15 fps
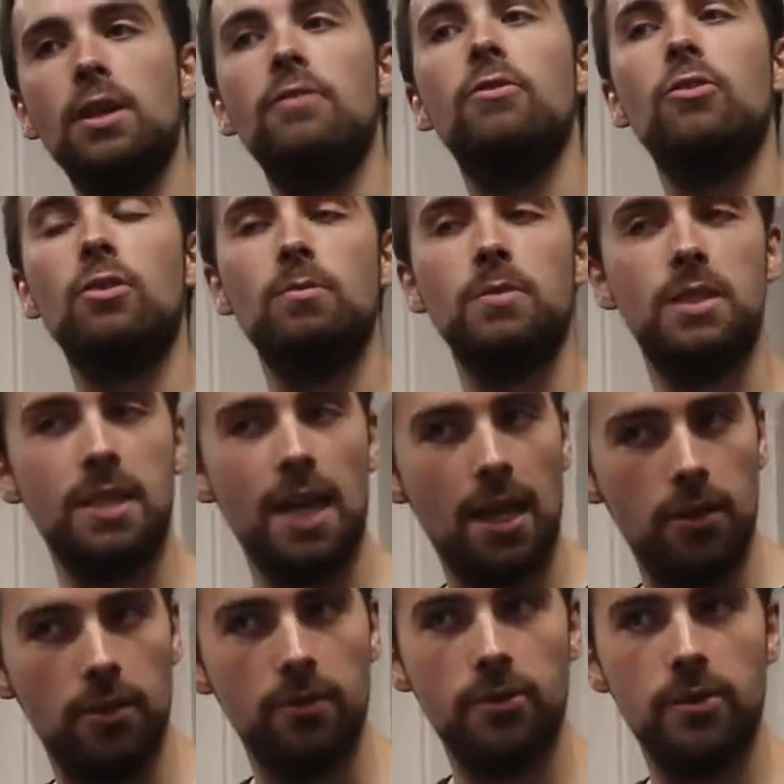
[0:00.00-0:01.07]
for
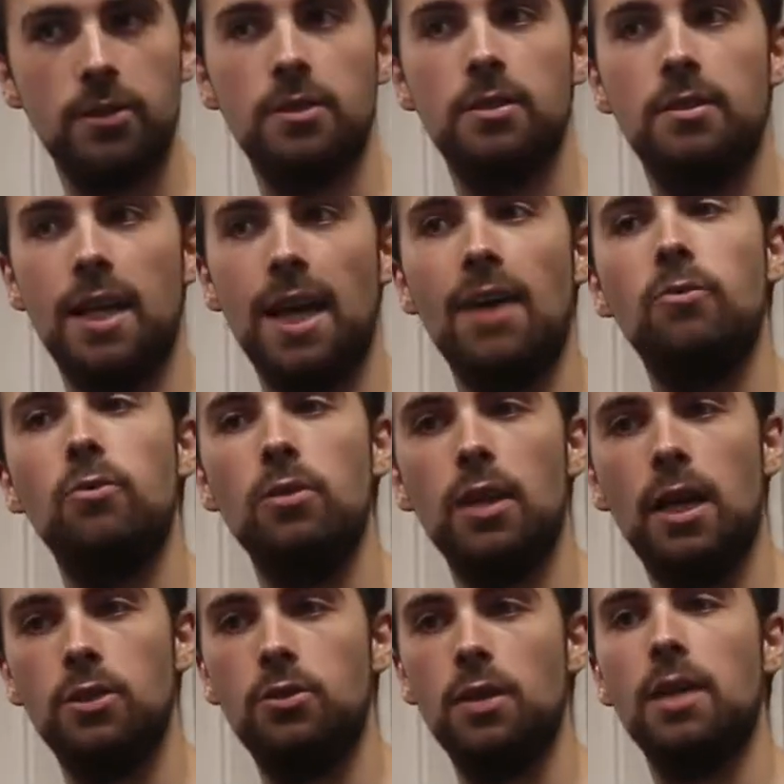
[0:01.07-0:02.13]
themselves, they have won
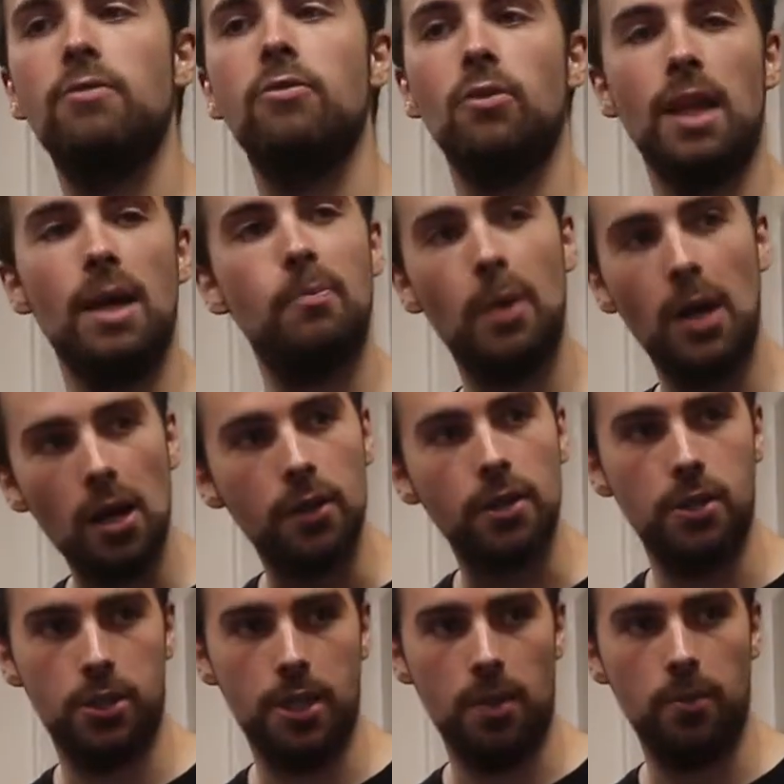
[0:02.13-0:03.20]
that trick for their
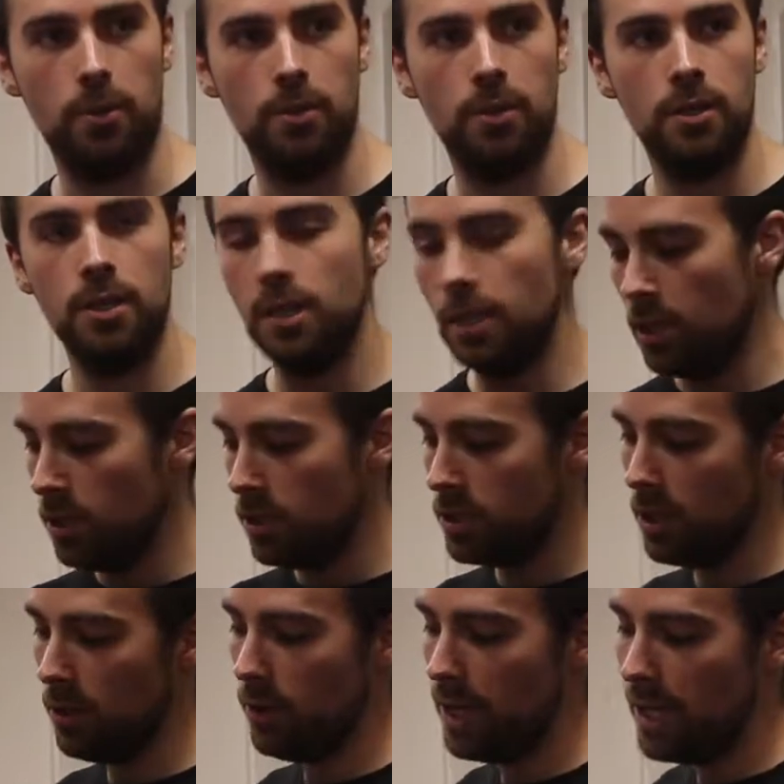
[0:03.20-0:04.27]
partnership.
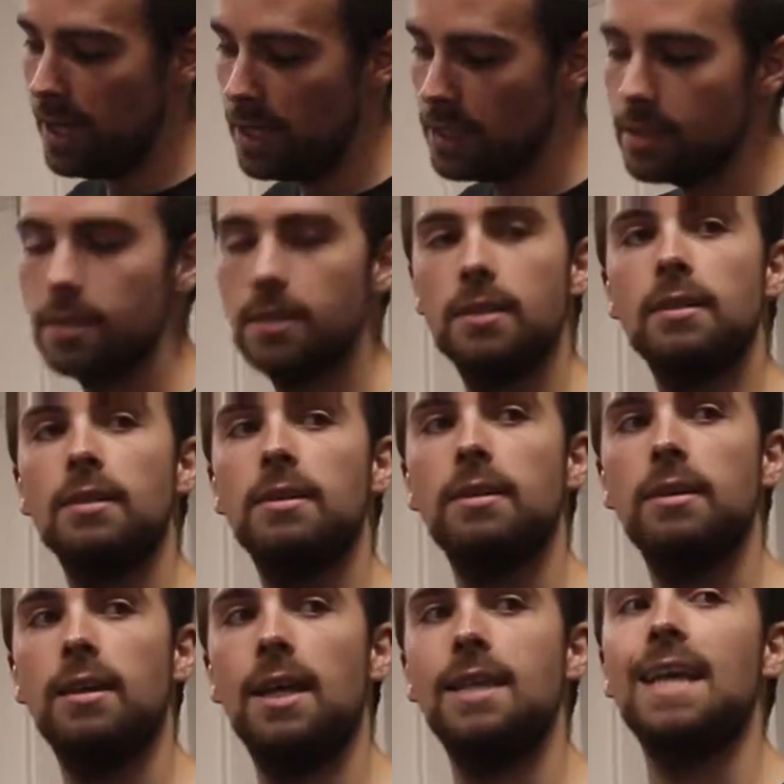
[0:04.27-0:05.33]
So East
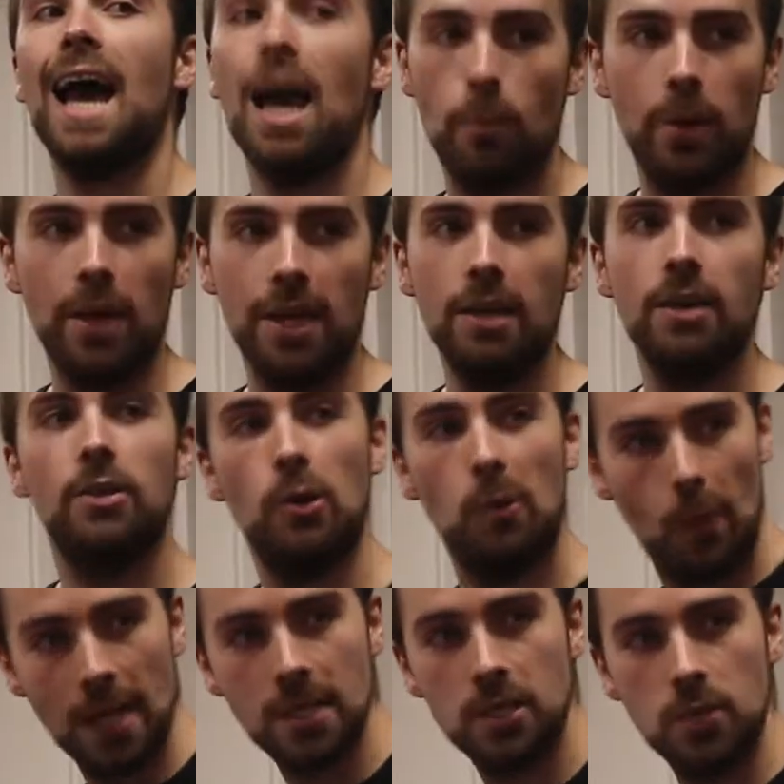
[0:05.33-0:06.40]
is happy that
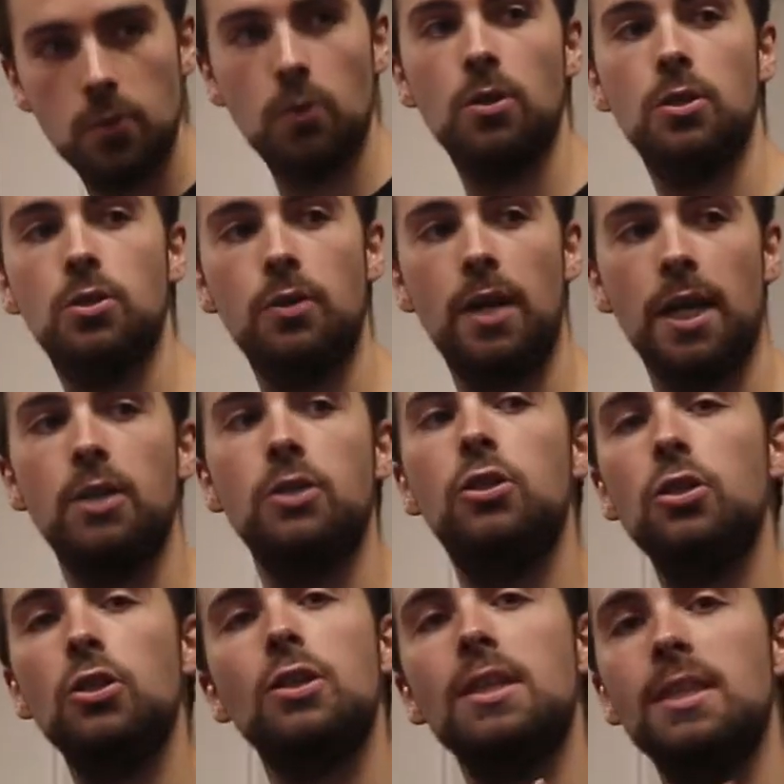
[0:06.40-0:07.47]
West has won the trick,
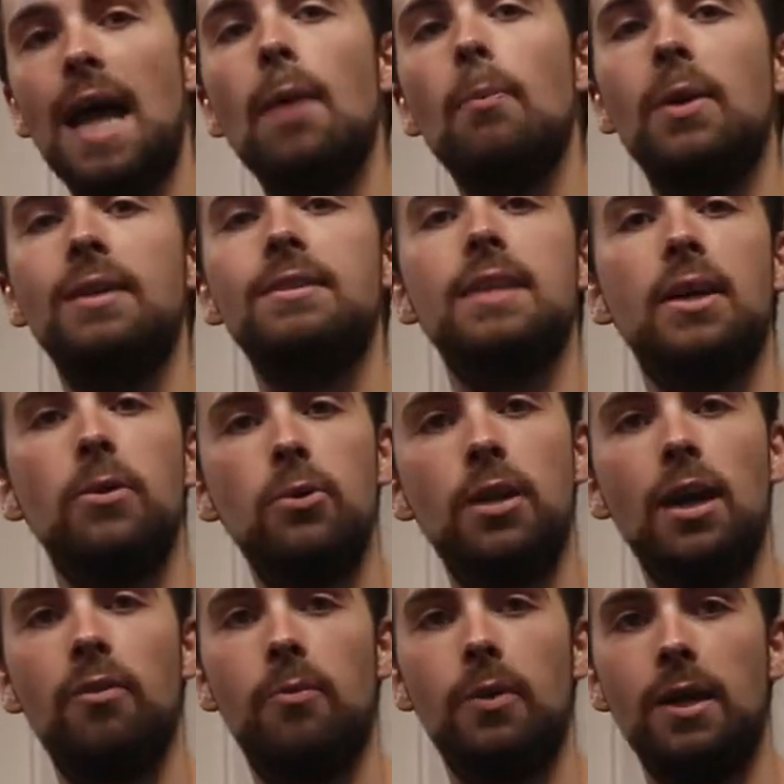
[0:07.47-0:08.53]
just as happy as they would
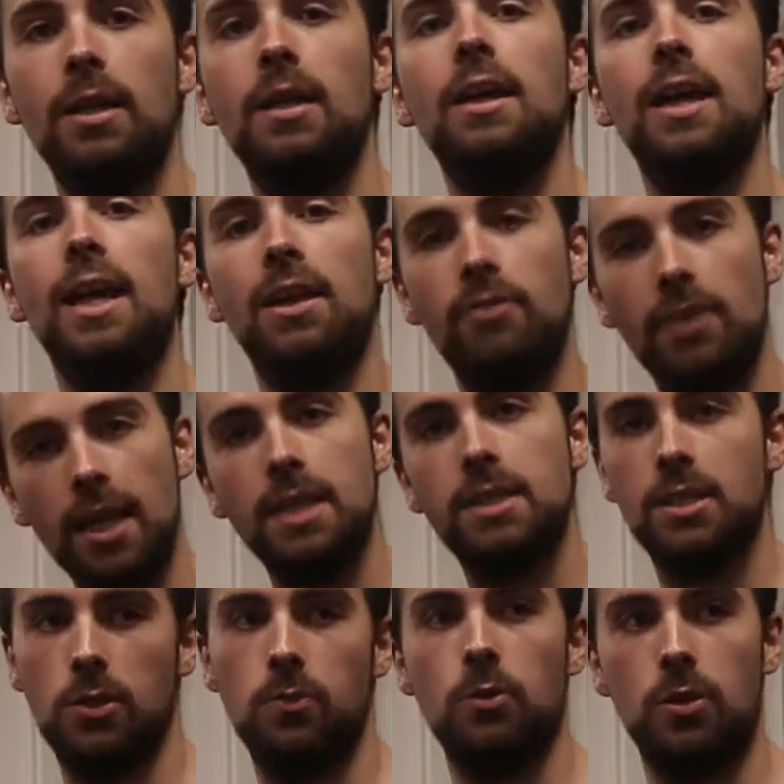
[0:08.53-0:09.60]
have been if East
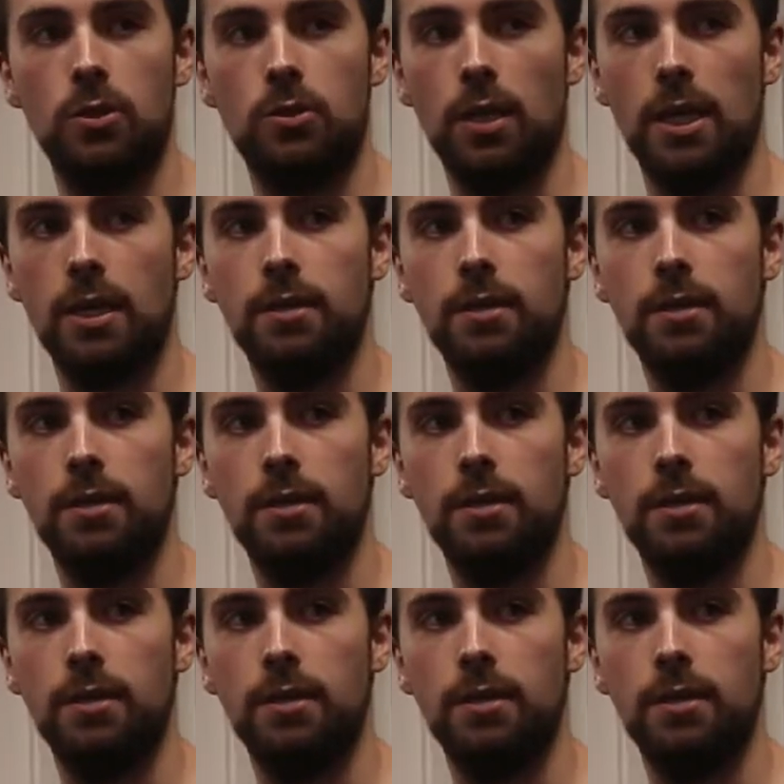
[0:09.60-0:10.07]
had won the trick.